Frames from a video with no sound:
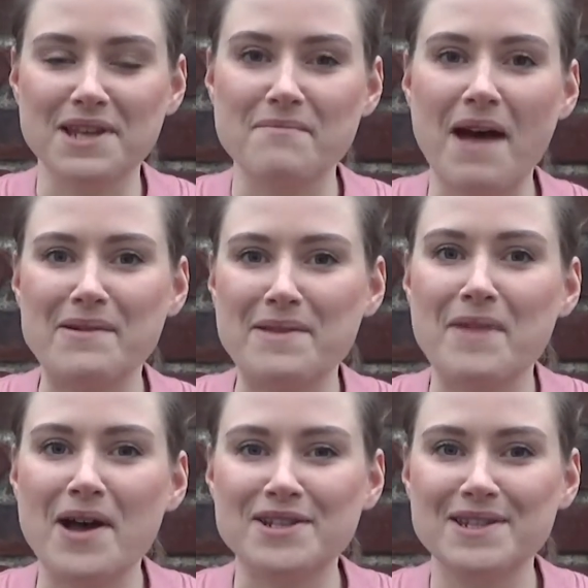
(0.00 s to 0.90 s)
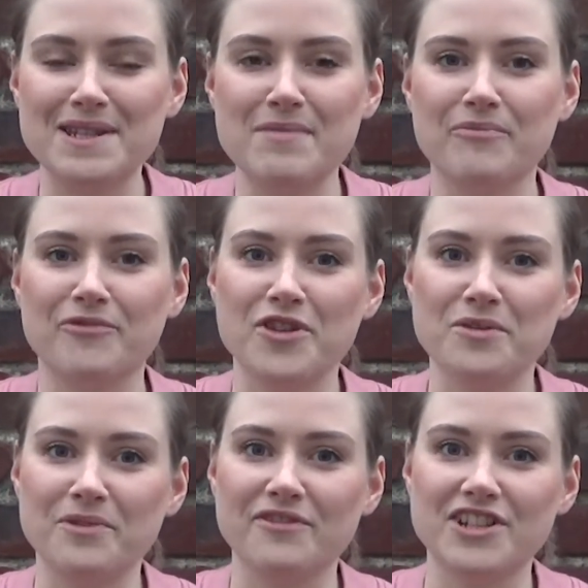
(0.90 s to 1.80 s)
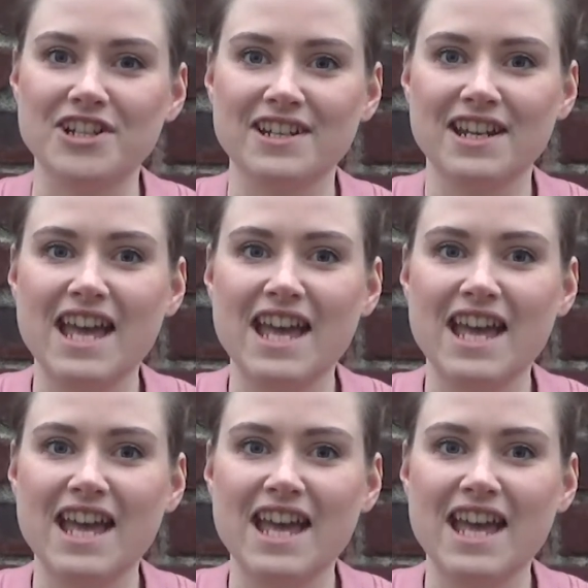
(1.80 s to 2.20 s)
about emergency food provision,